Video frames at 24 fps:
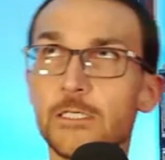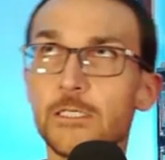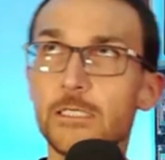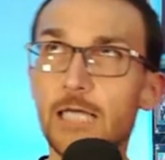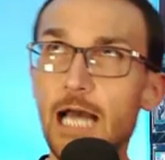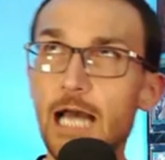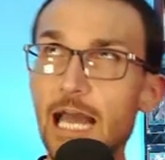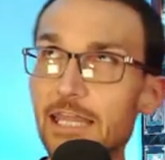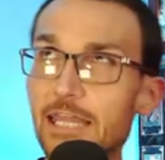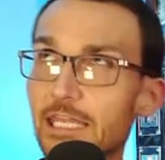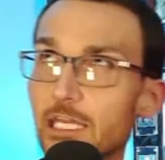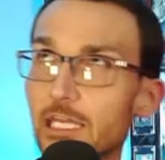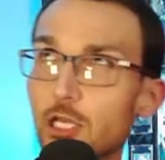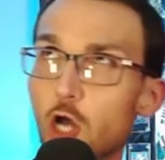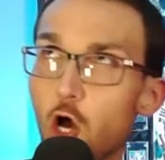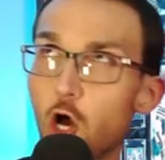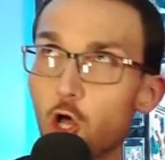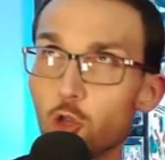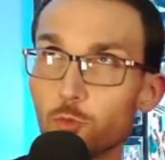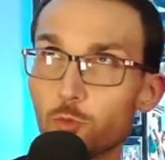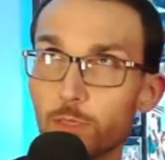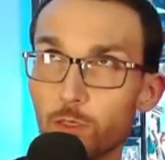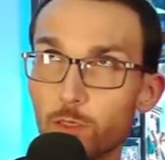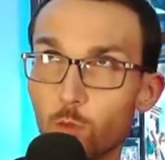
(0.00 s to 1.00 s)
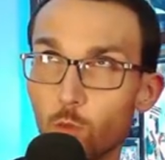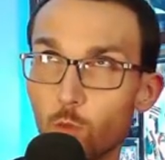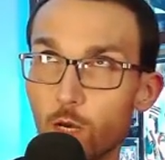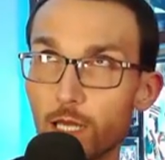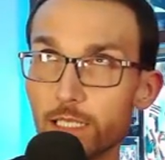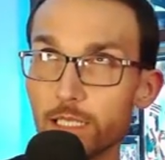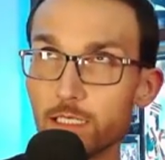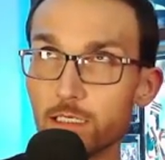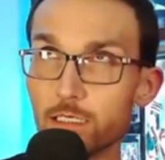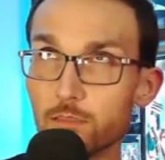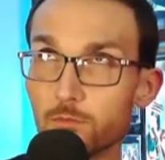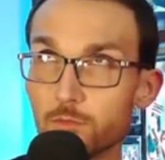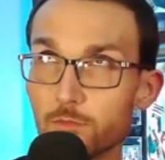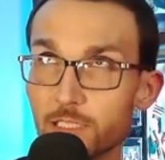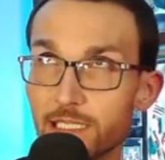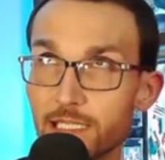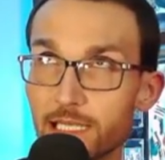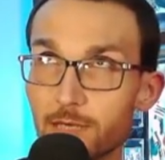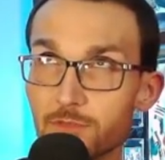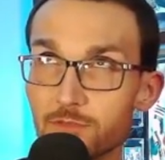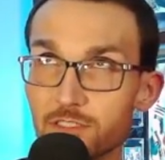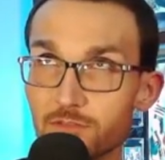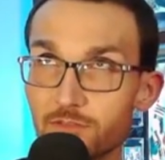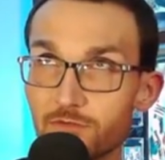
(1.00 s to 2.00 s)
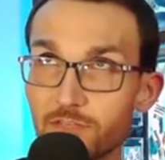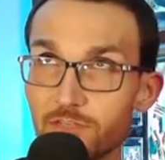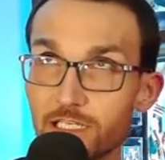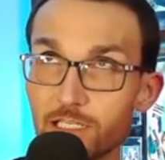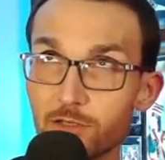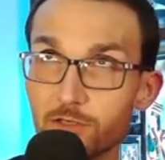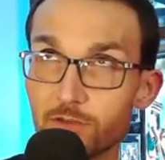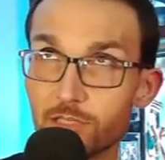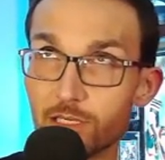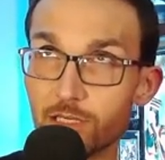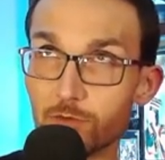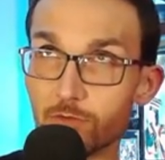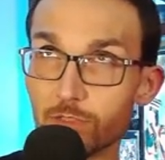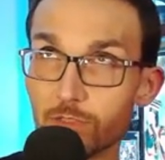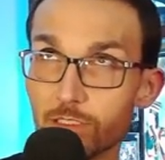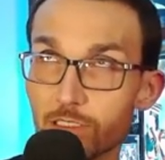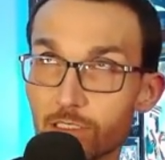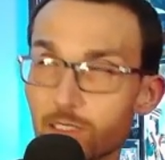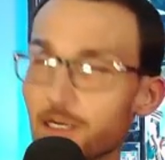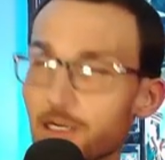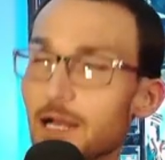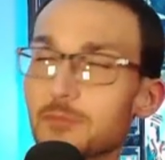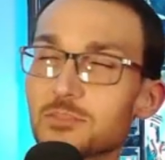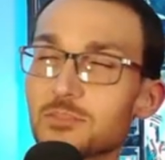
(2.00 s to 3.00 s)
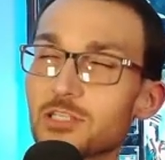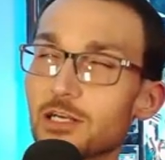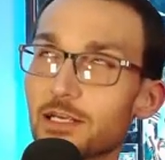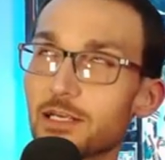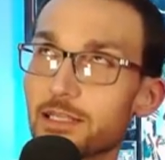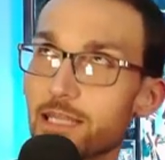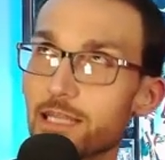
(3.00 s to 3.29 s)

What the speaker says: I think, all but one. But that was a video that,